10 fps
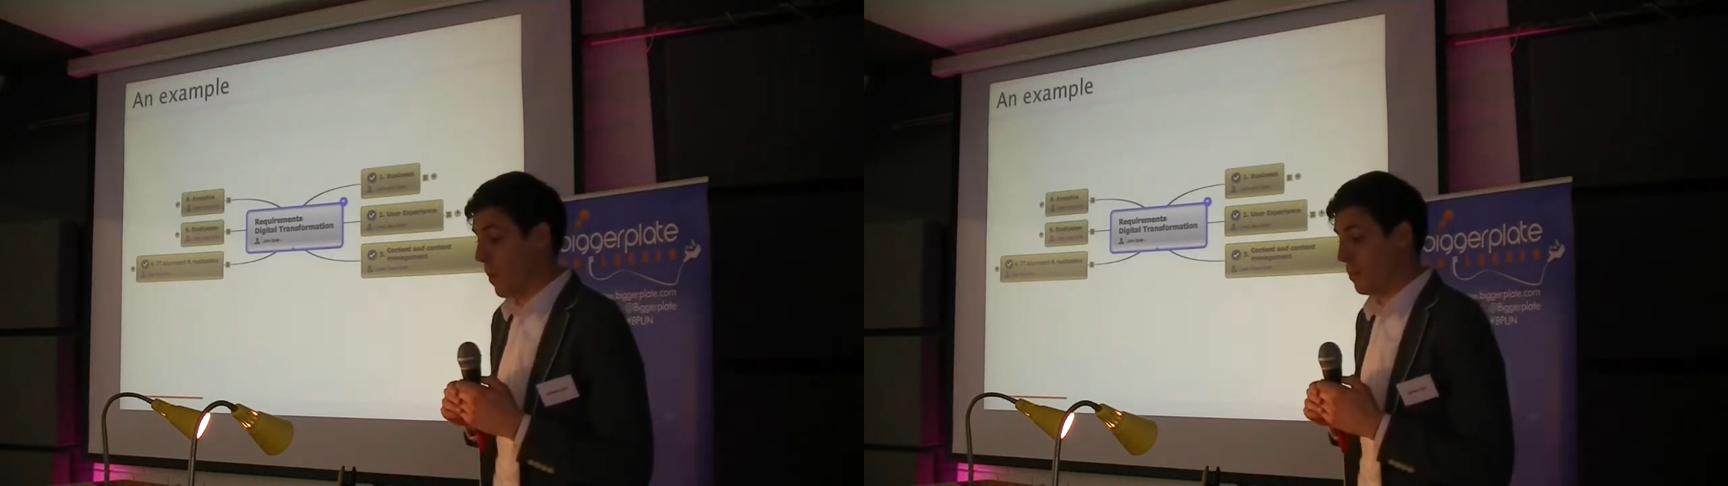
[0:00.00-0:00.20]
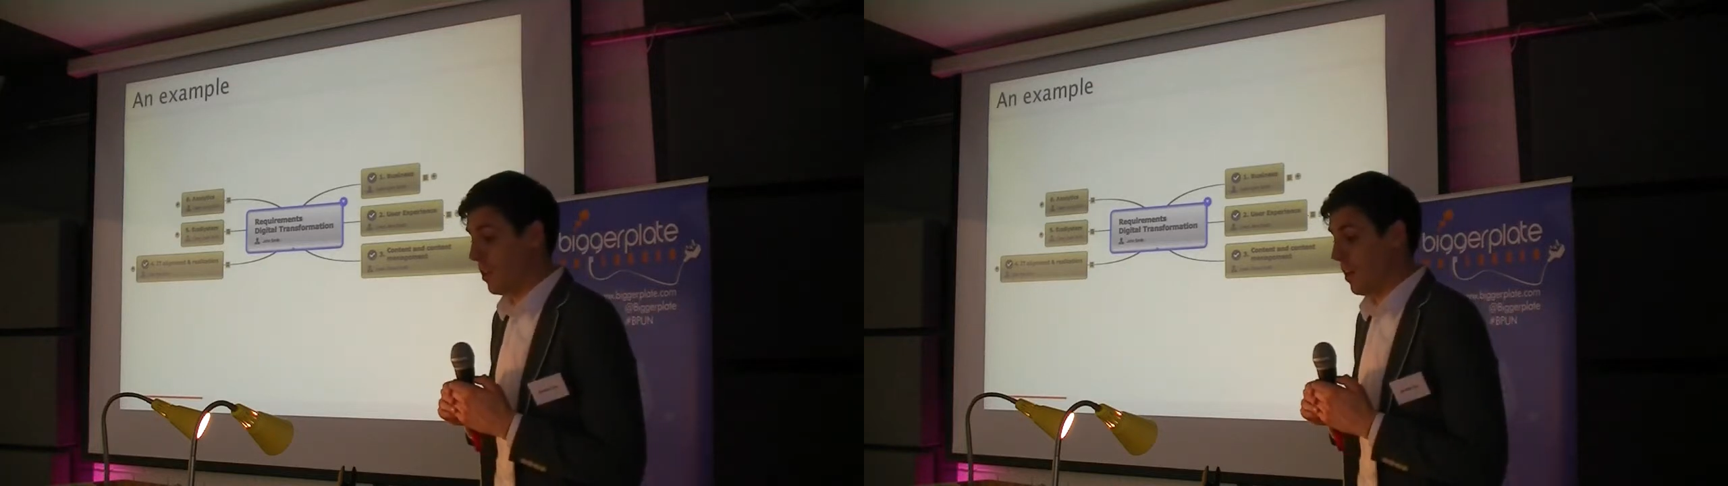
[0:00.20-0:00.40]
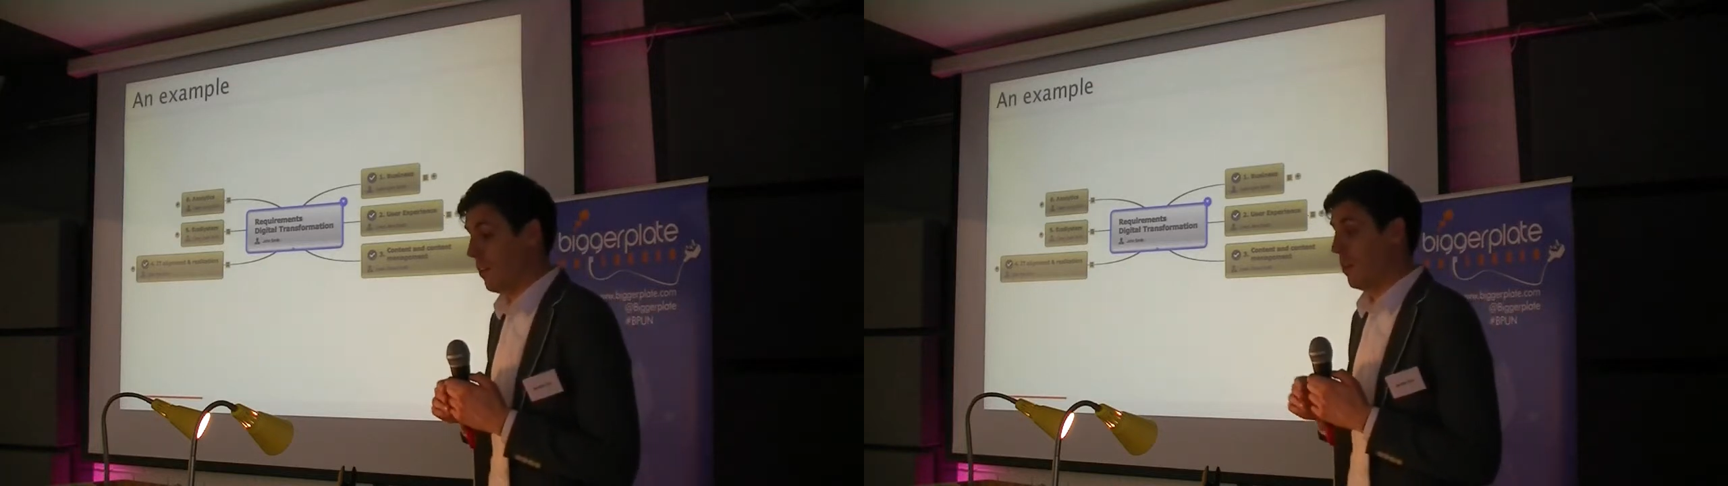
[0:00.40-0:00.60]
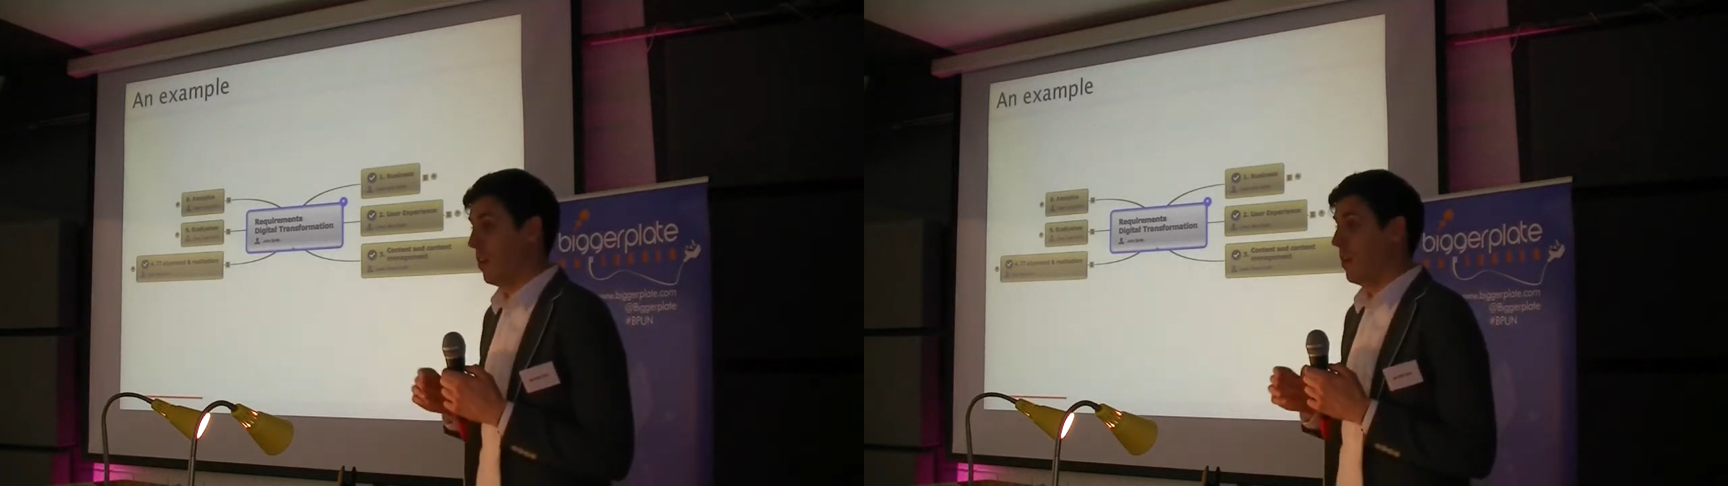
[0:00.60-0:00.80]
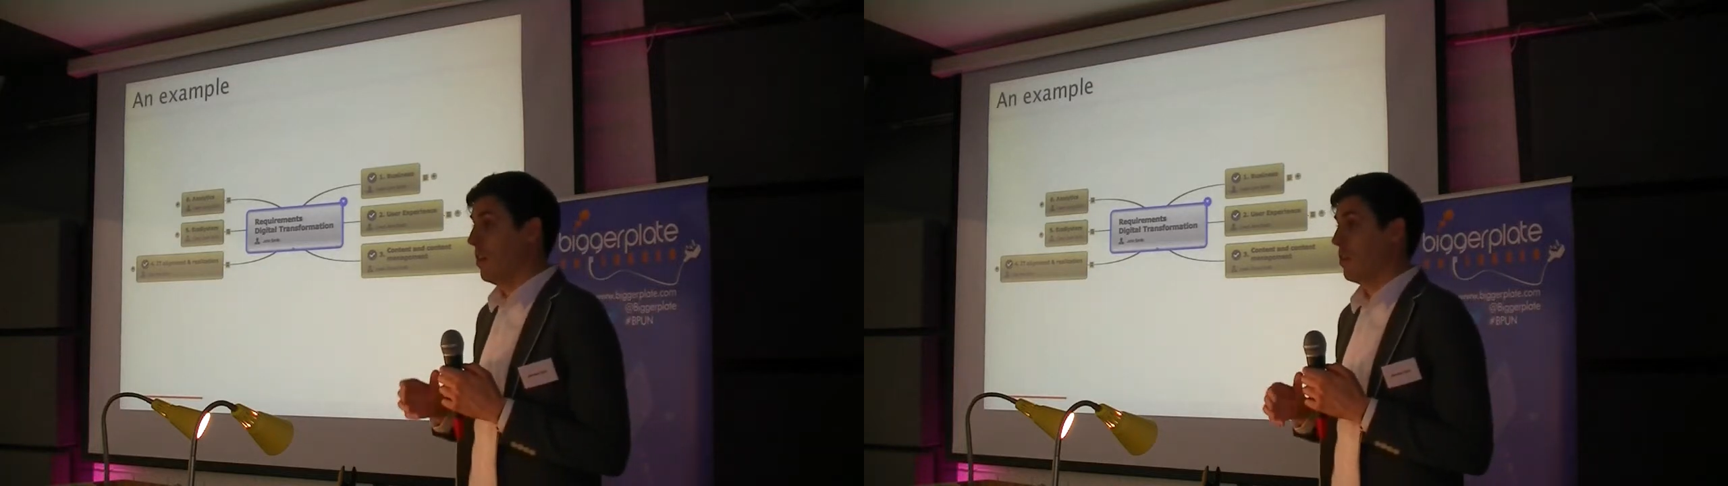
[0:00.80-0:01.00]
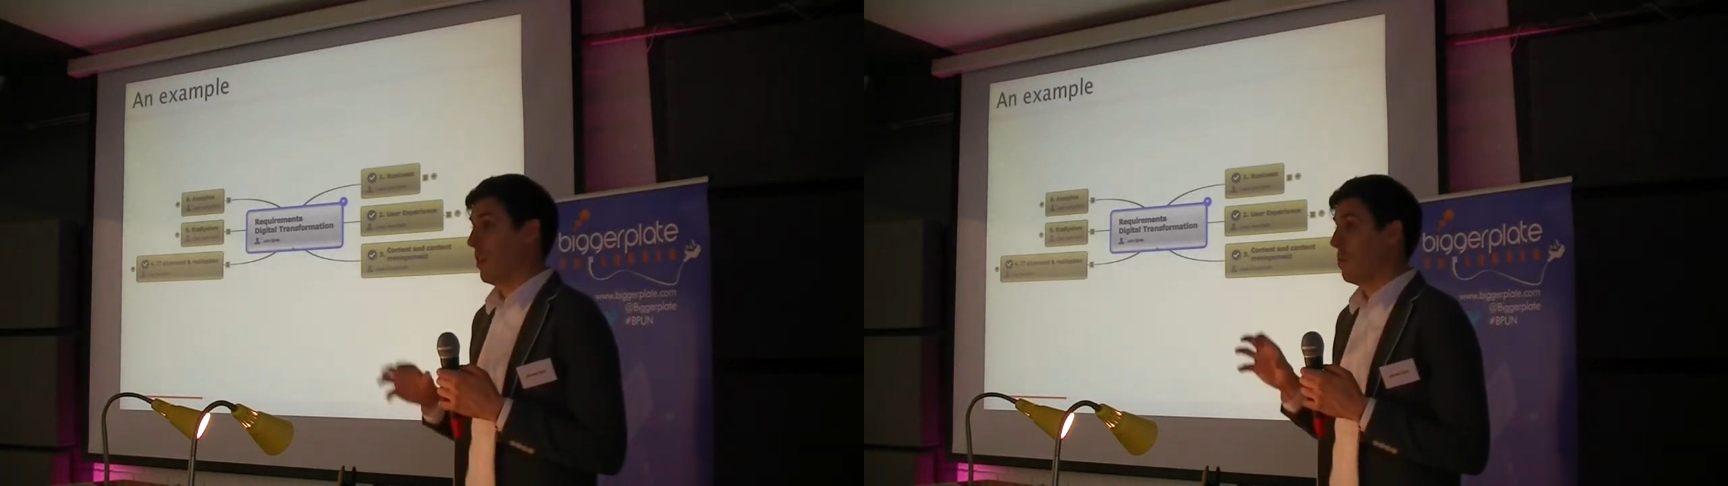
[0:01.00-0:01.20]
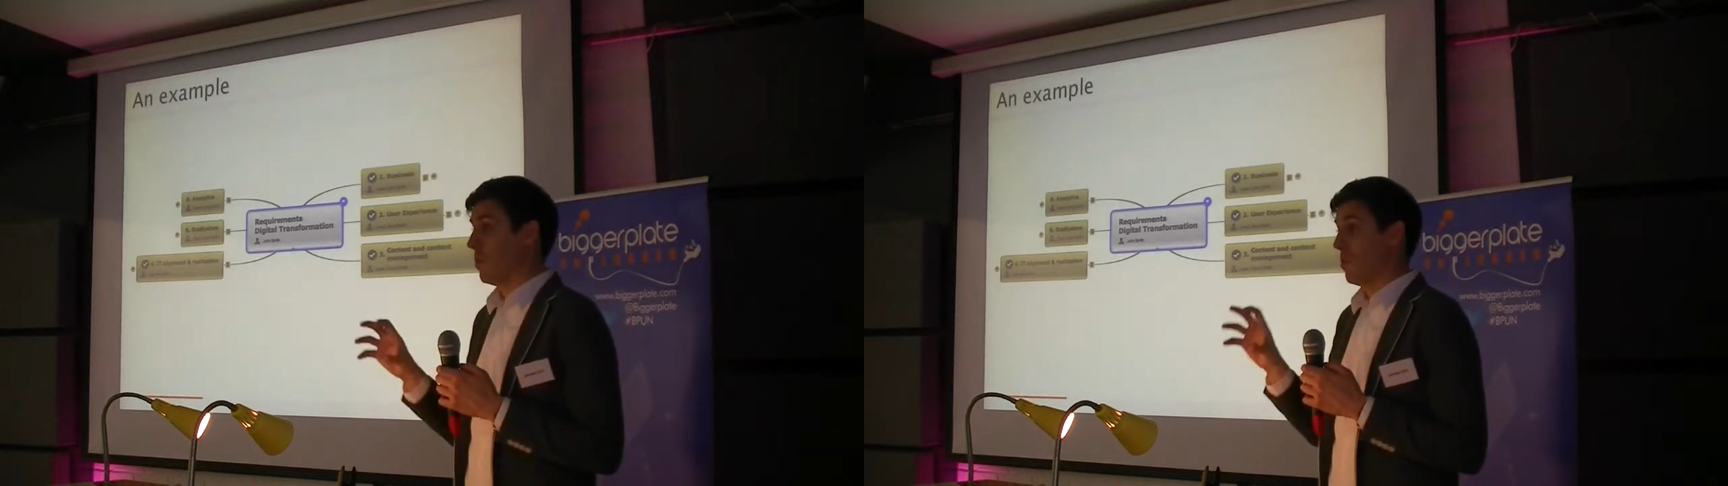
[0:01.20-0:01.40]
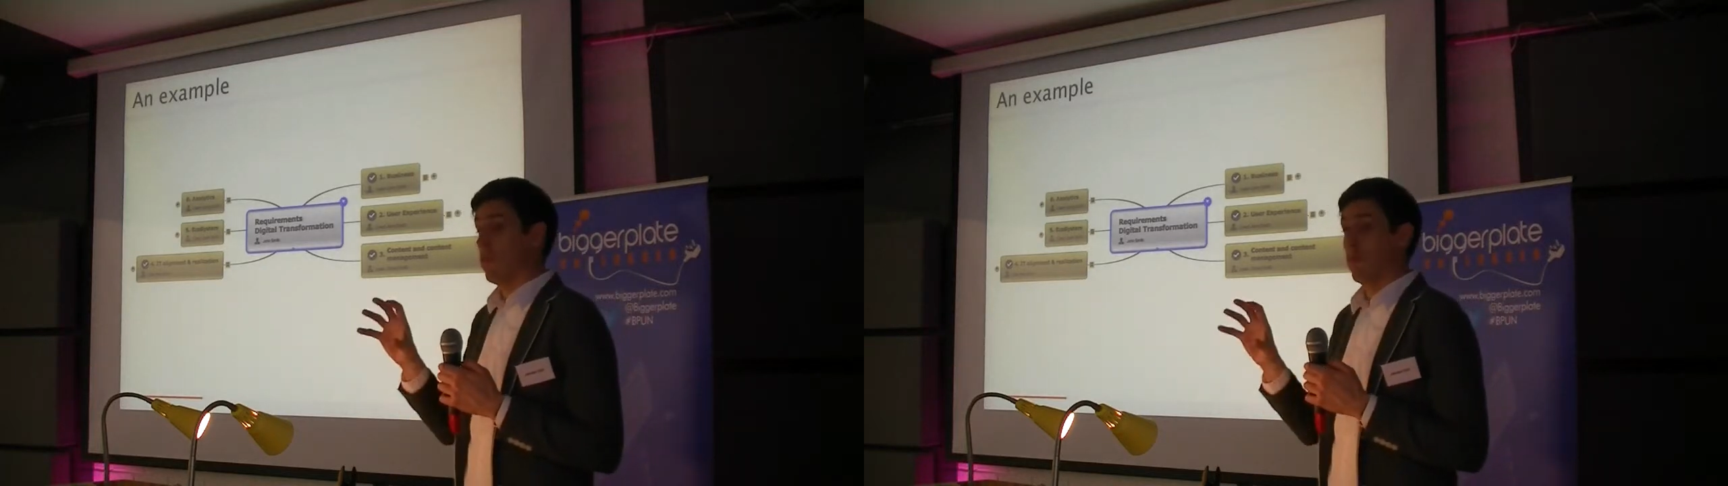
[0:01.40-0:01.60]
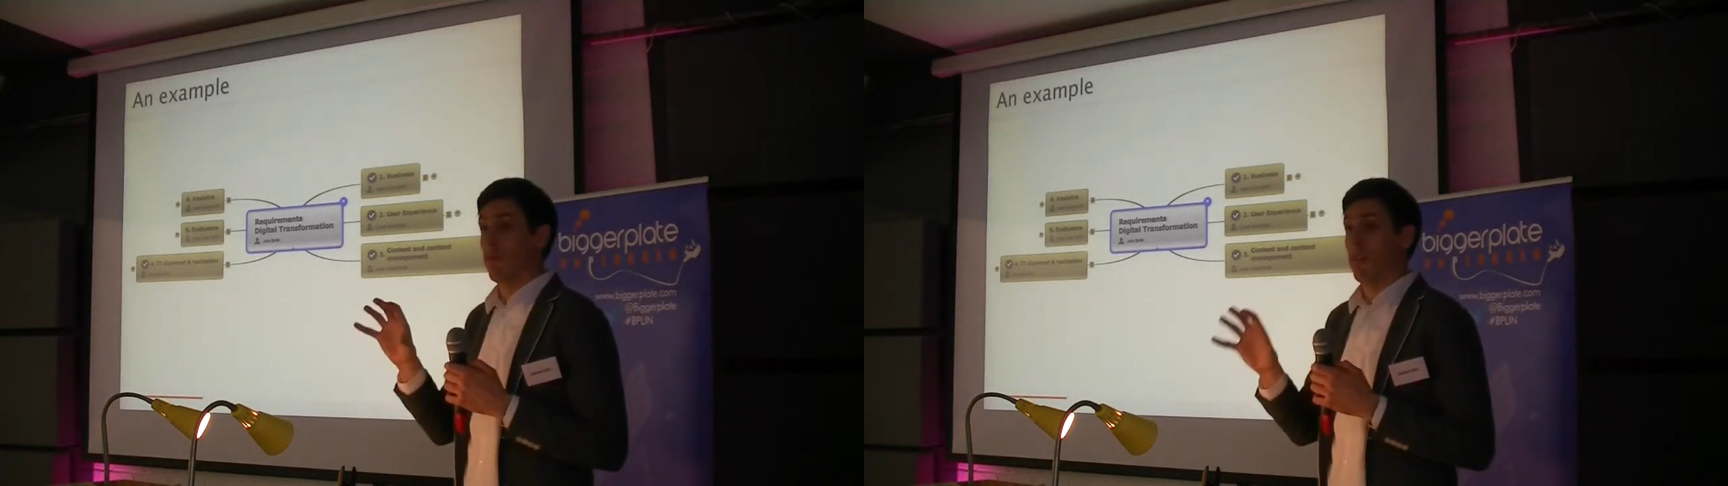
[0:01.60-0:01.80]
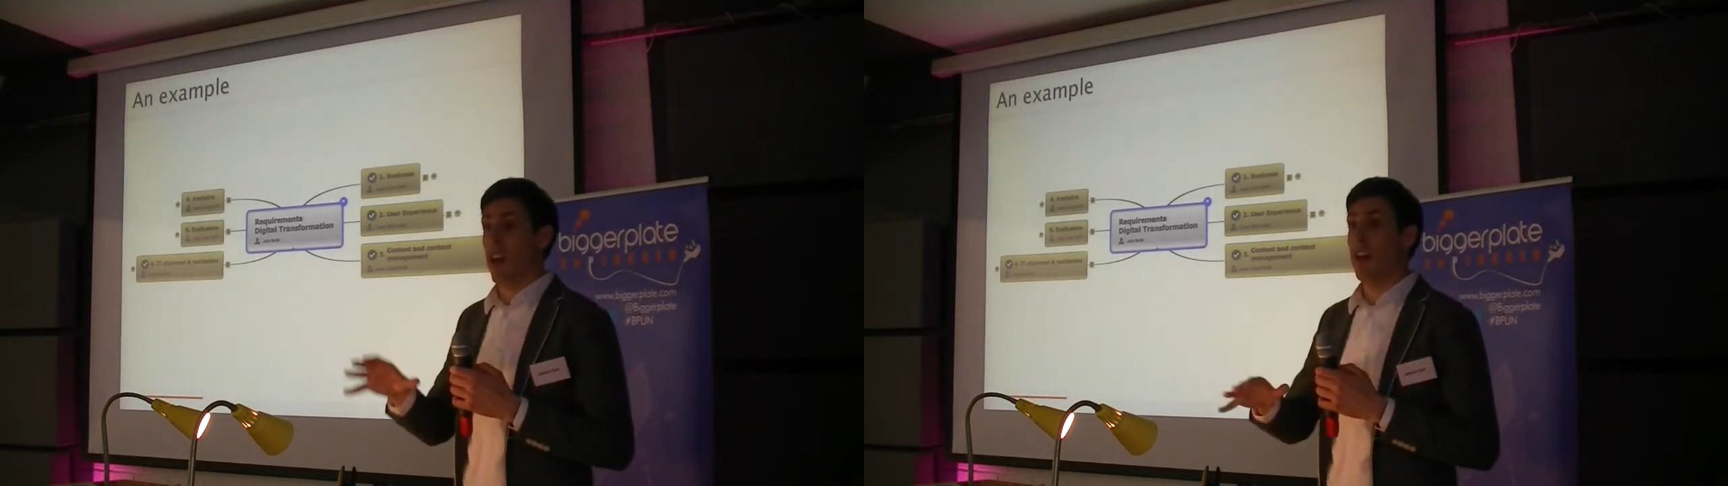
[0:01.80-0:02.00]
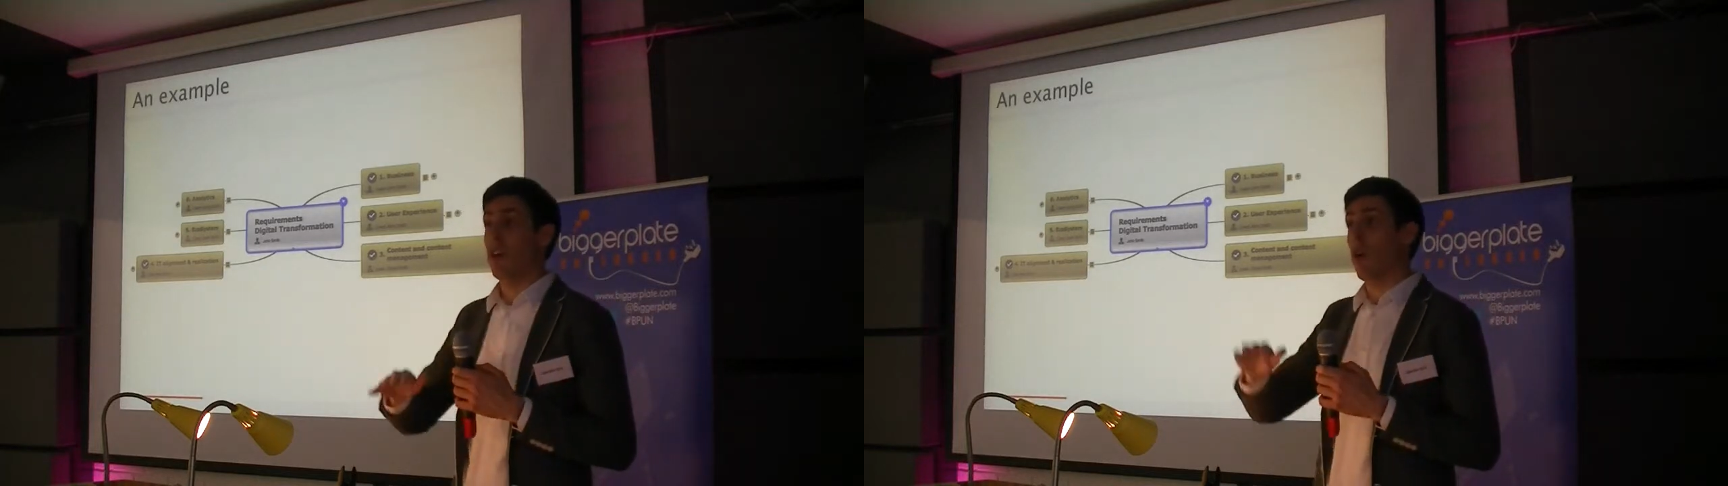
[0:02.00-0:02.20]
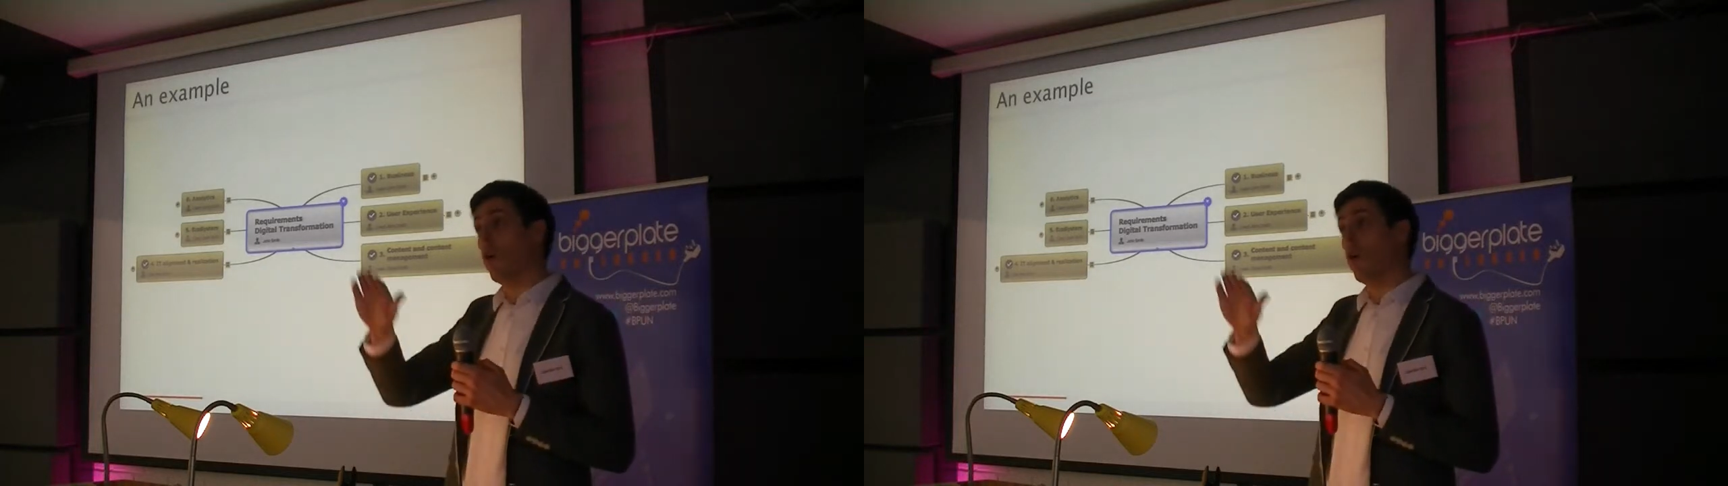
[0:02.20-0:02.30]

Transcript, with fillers: So that was in the whole program,